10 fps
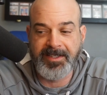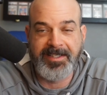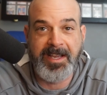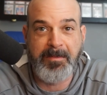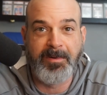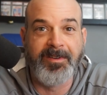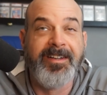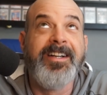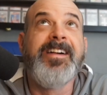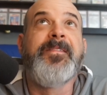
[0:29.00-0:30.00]
table
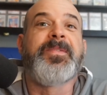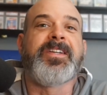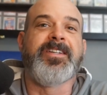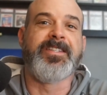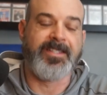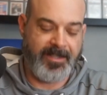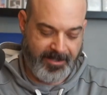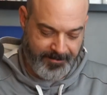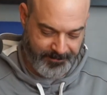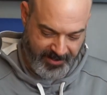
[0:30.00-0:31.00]
because
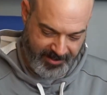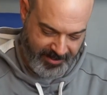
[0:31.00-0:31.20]
uh, this